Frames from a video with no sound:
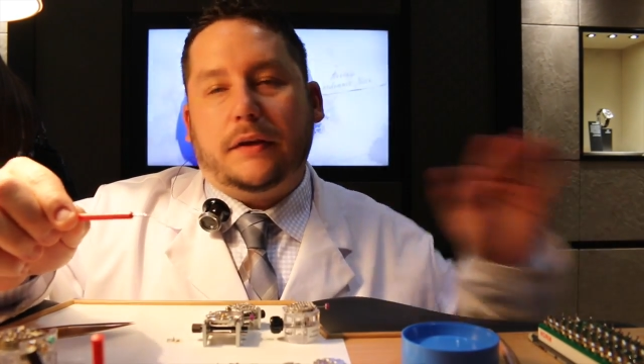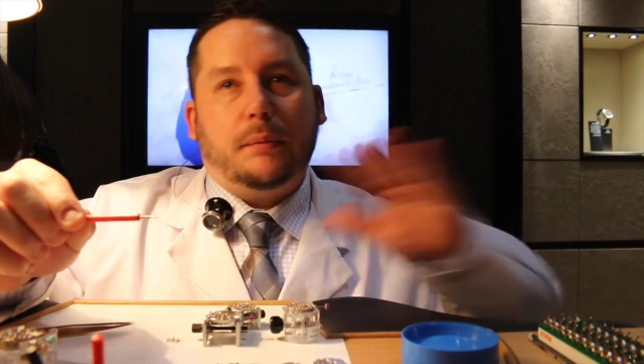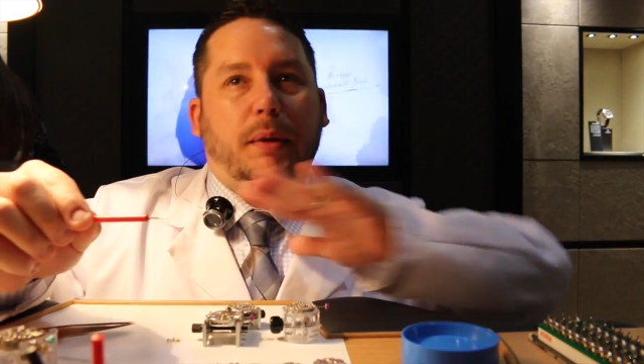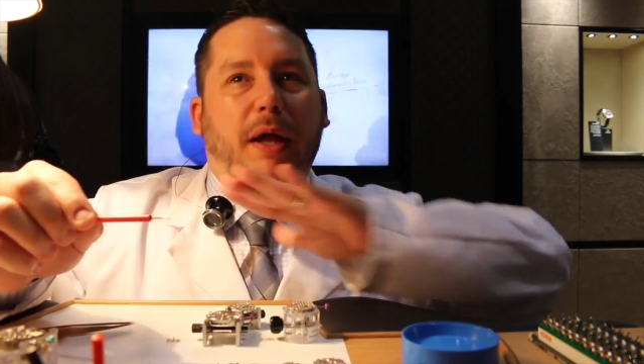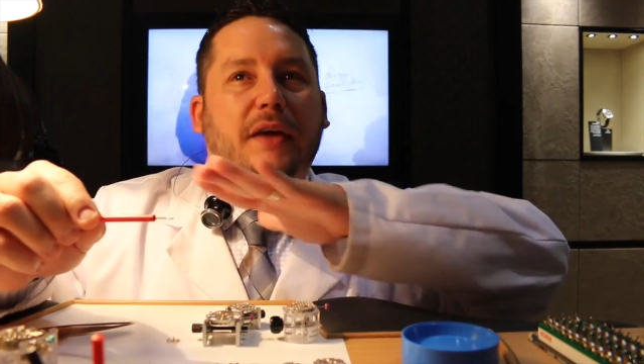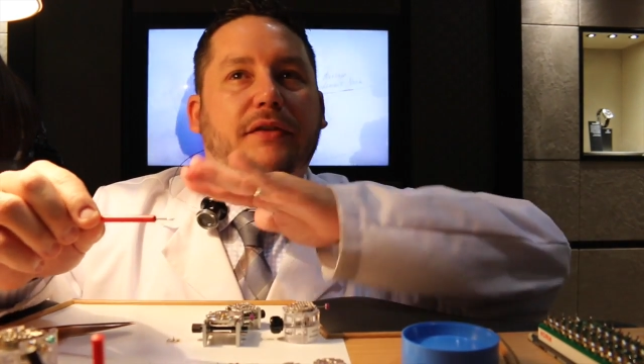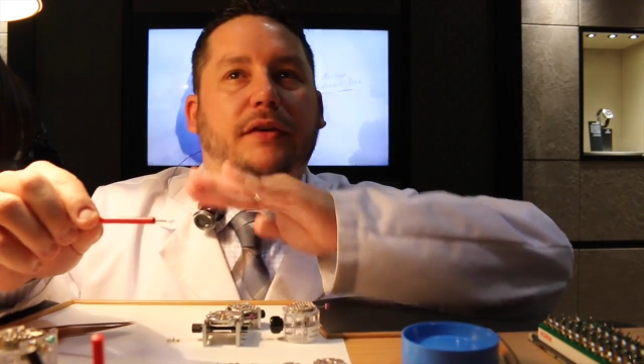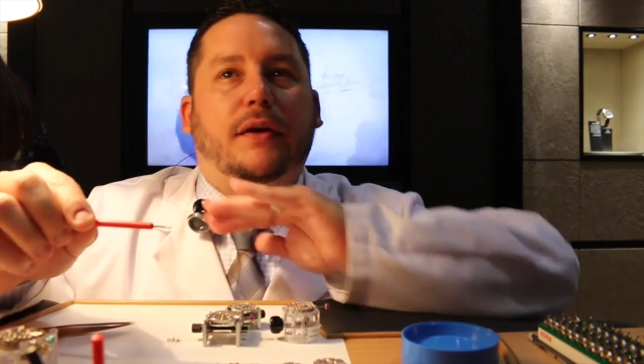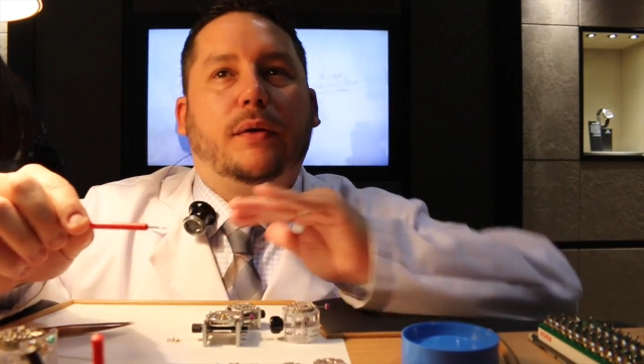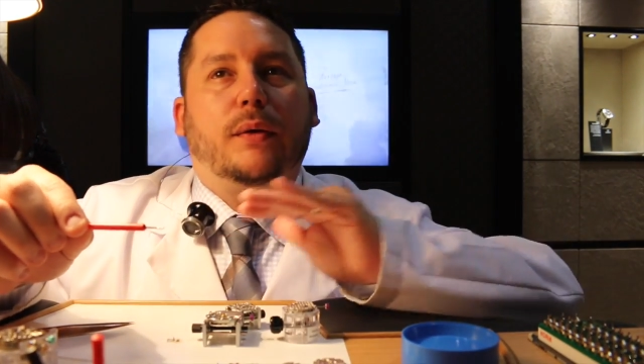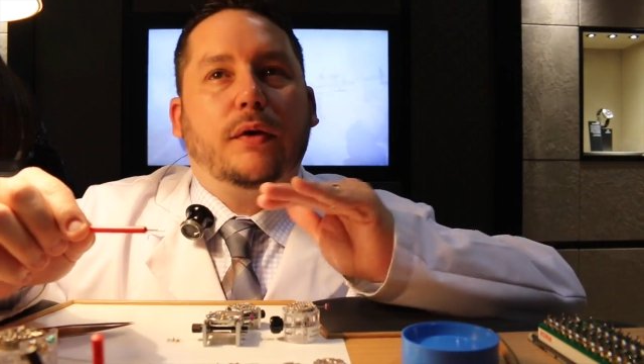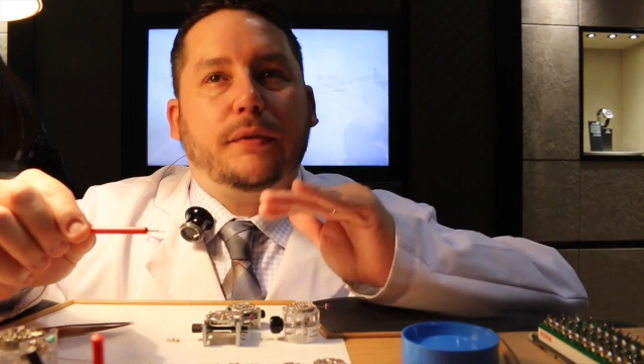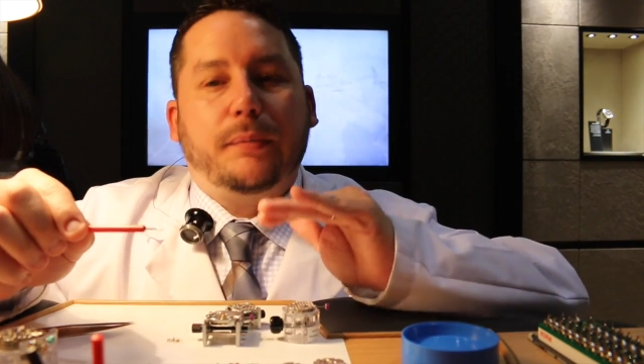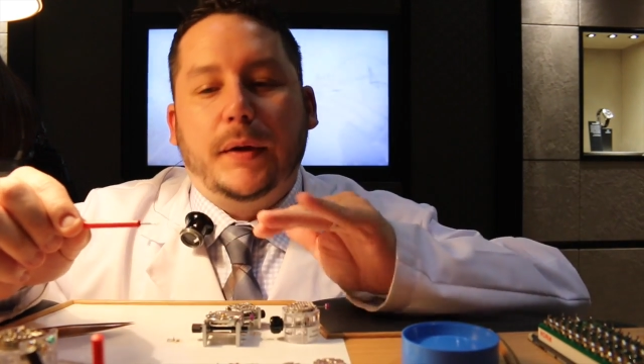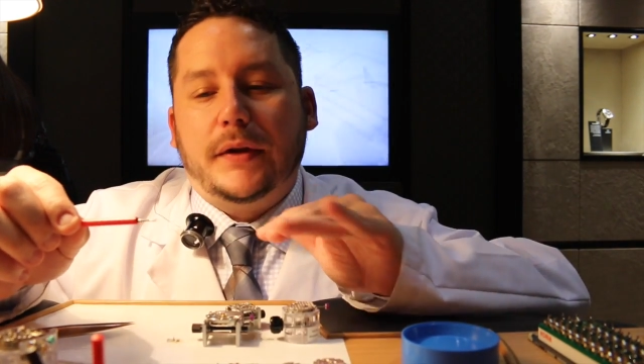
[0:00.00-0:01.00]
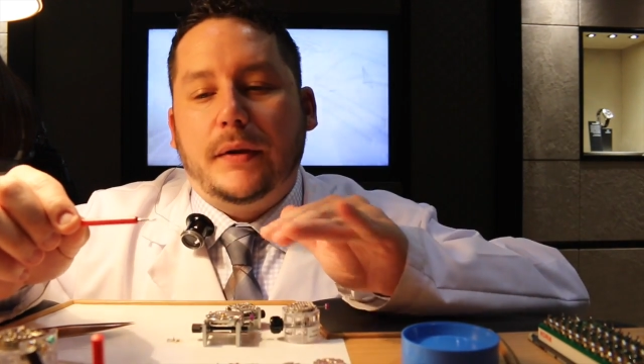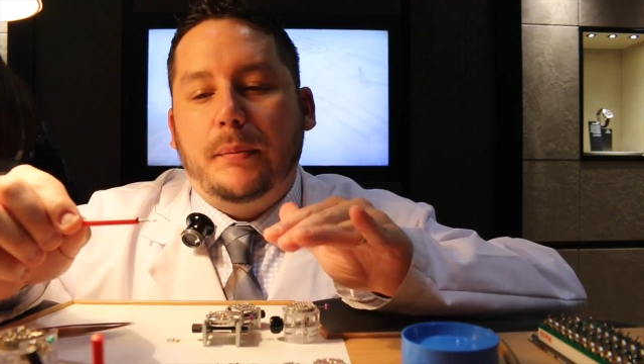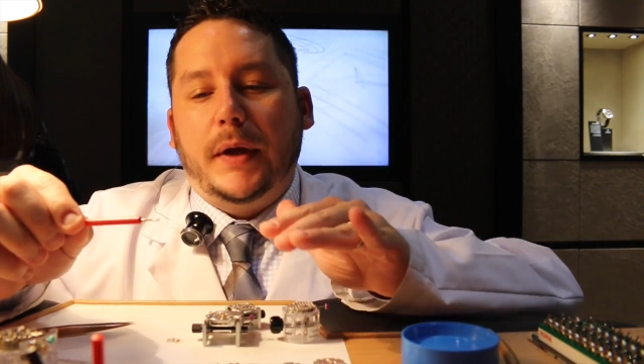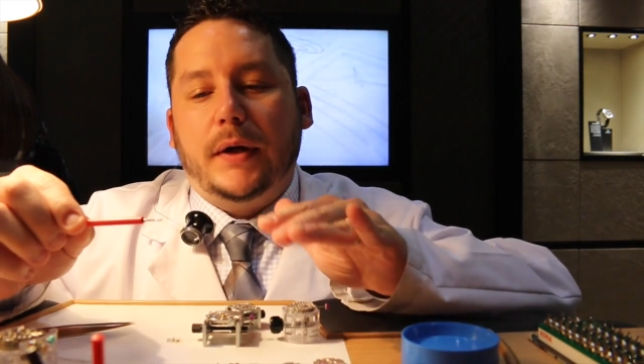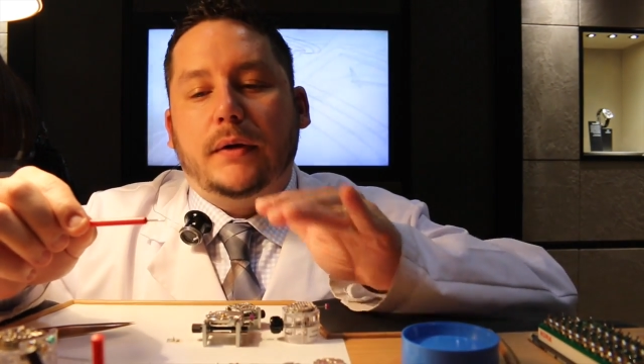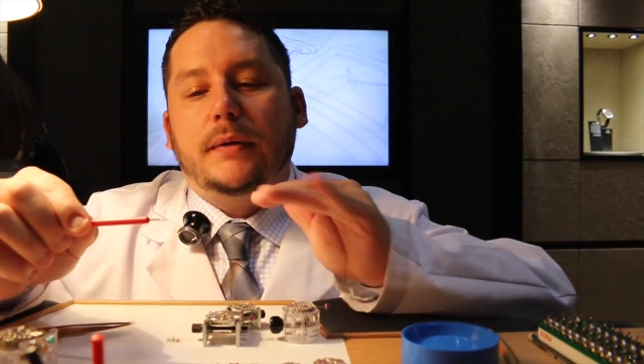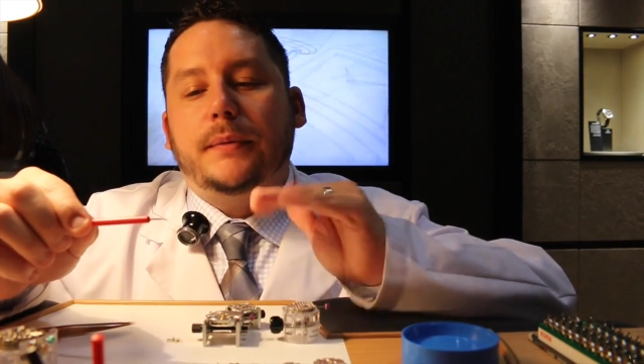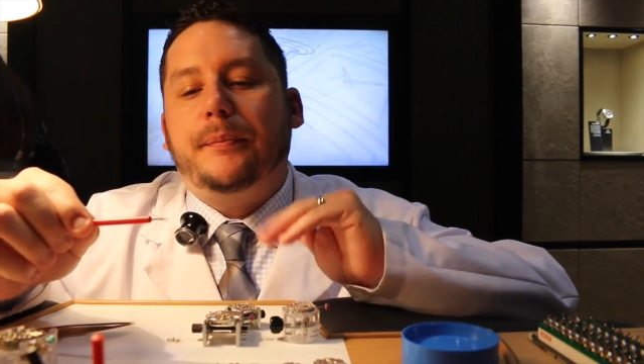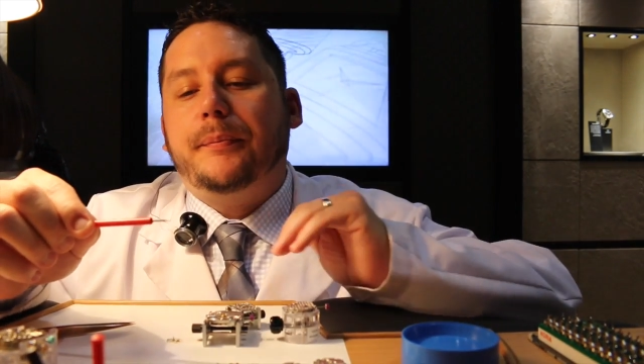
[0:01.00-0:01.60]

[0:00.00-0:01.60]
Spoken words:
the plastic of course, but the metal.